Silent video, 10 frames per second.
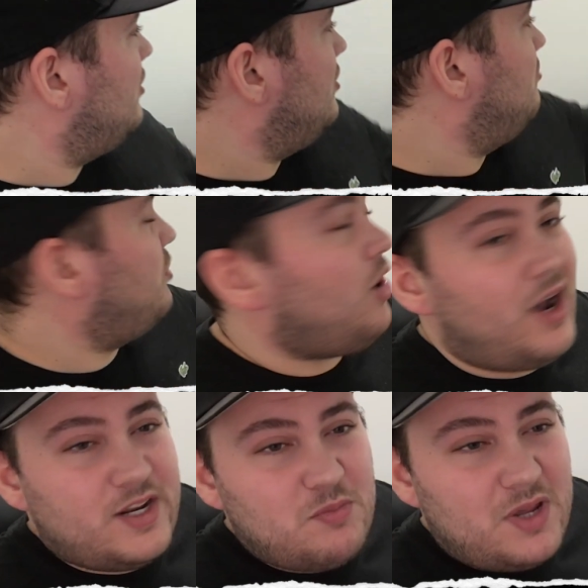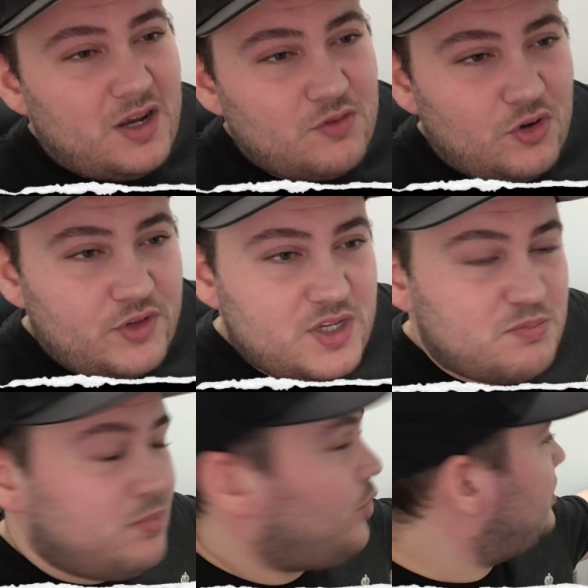behind me I've got these
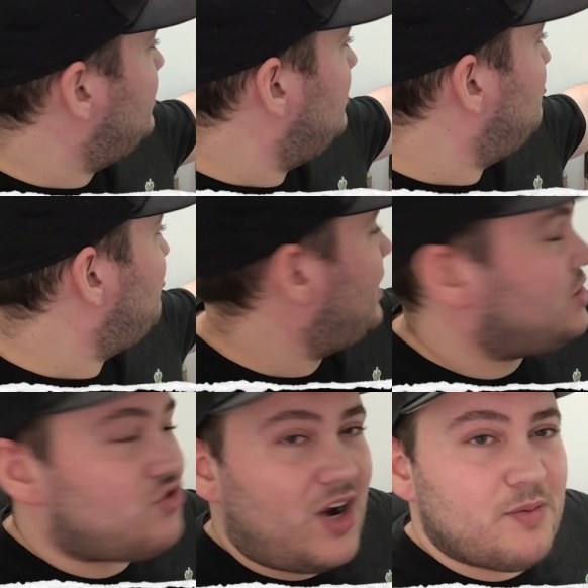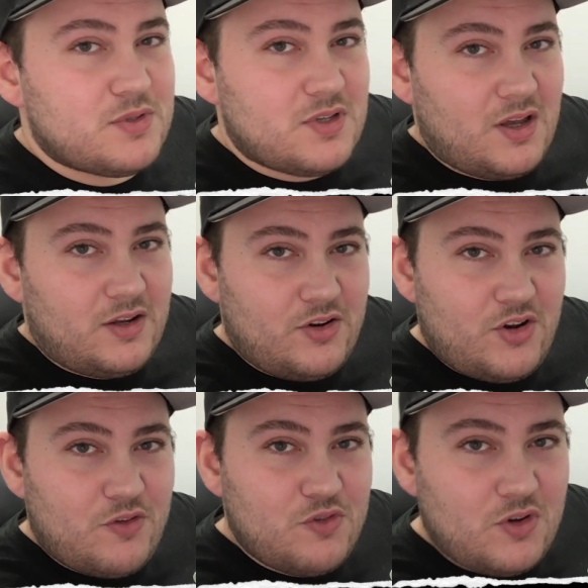poison bass traps. I don't know
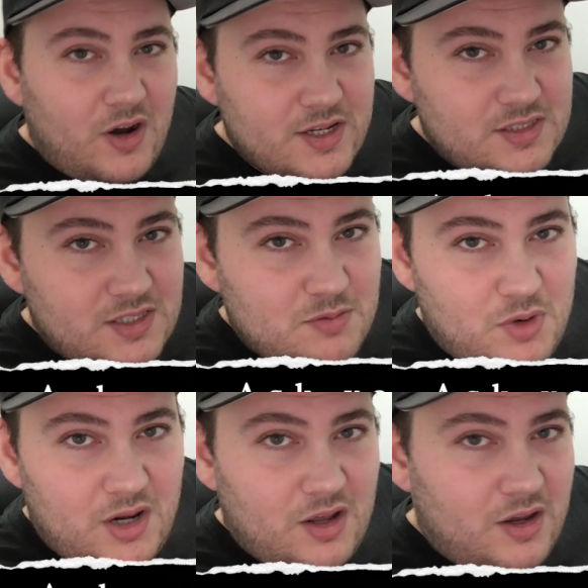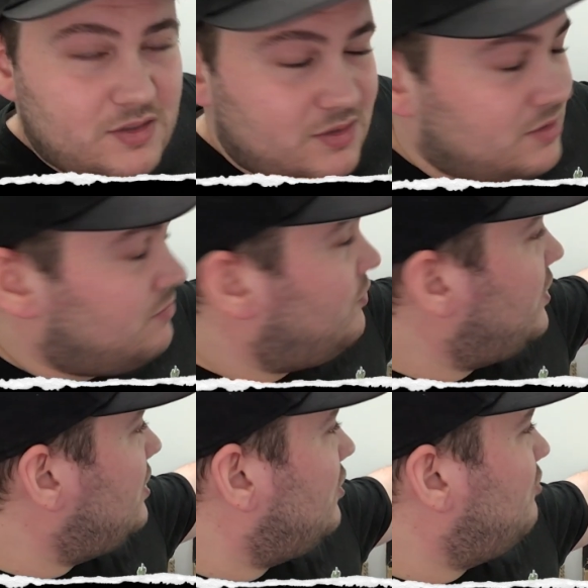if you guys see my last
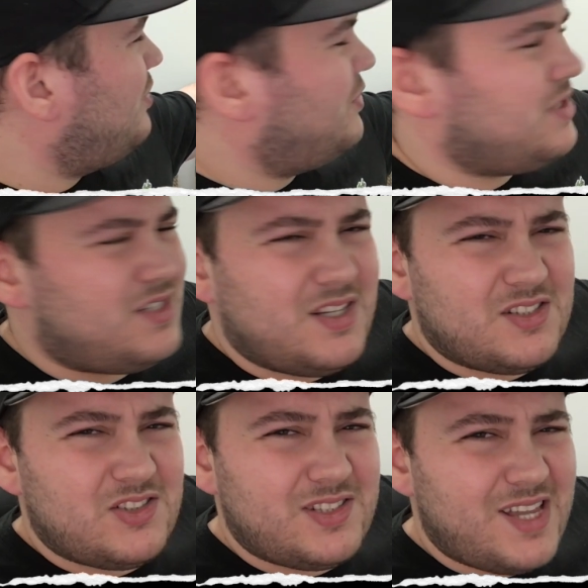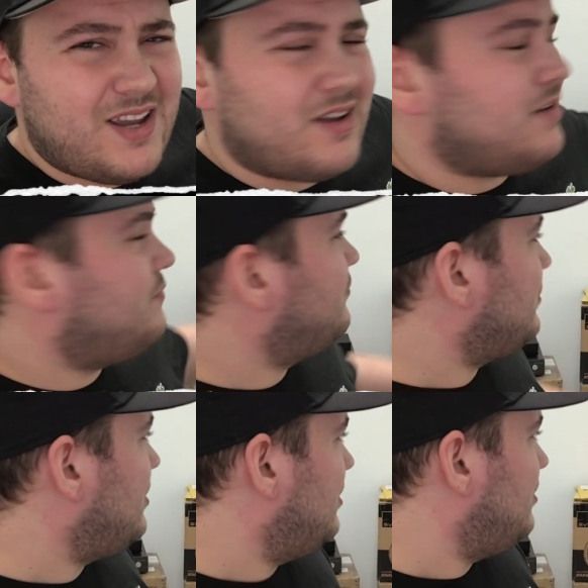video, but these things stink.
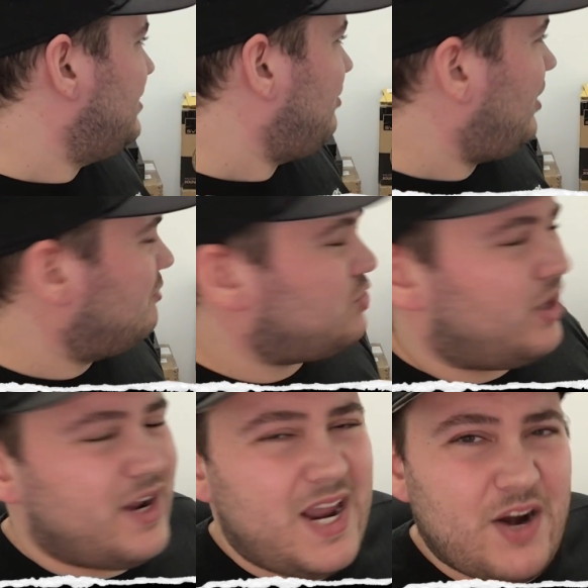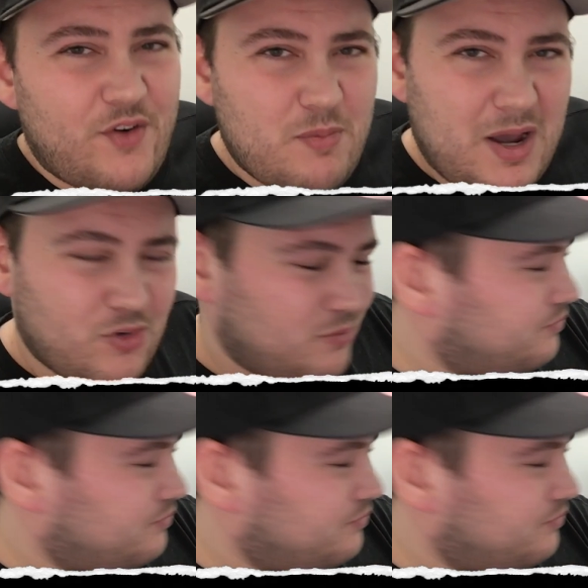Right, I'm trying to air them out.